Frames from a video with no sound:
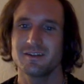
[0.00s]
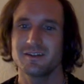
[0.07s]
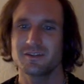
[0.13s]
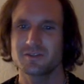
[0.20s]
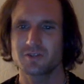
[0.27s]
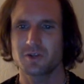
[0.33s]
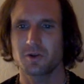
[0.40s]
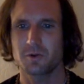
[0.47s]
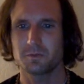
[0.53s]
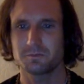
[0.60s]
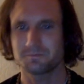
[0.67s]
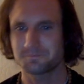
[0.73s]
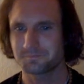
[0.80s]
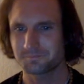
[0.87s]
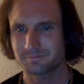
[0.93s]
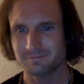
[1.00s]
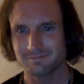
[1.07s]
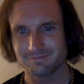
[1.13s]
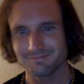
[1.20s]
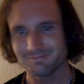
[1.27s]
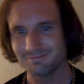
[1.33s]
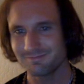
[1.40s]
So,
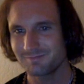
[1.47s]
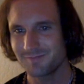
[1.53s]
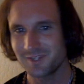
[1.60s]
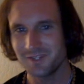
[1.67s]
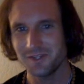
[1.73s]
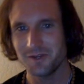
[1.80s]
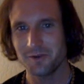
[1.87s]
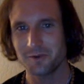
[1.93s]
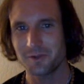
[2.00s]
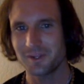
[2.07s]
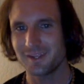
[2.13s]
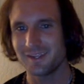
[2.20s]
you know,